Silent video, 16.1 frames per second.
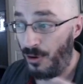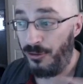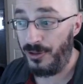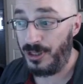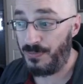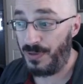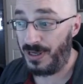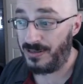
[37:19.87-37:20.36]
of
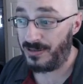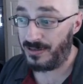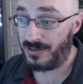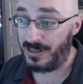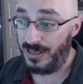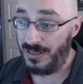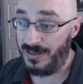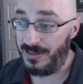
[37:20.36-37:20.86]
these
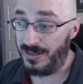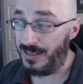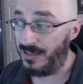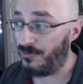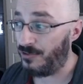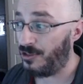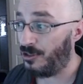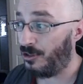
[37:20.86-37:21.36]
puzzles, it
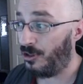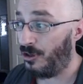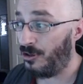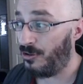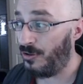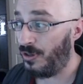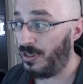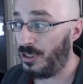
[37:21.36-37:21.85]
was the
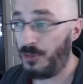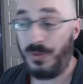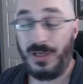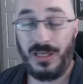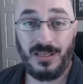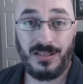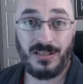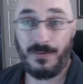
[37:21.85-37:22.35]
long-range
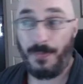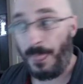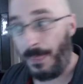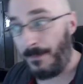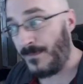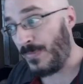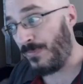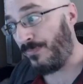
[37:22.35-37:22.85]
piece
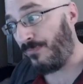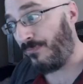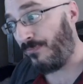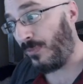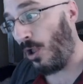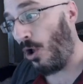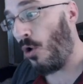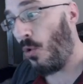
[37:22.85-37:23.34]

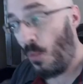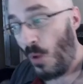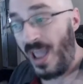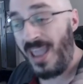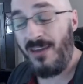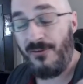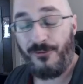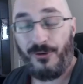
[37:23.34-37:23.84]

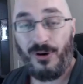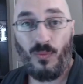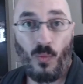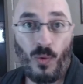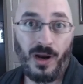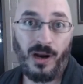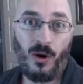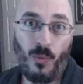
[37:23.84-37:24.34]
away from
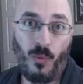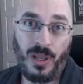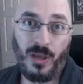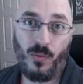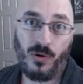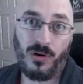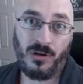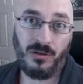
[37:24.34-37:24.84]
where we
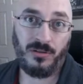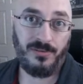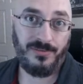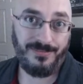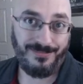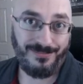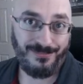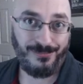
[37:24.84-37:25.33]
were,
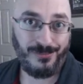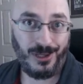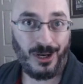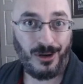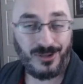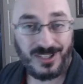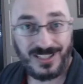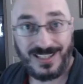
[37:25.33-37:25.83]

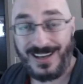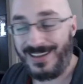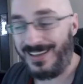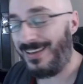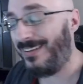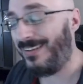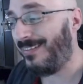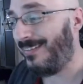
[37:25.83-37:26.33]

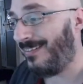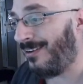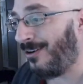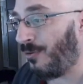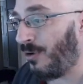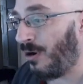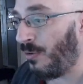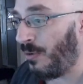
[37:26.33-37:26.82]
studying,
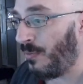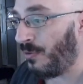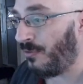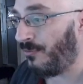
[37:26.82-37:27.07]
where we were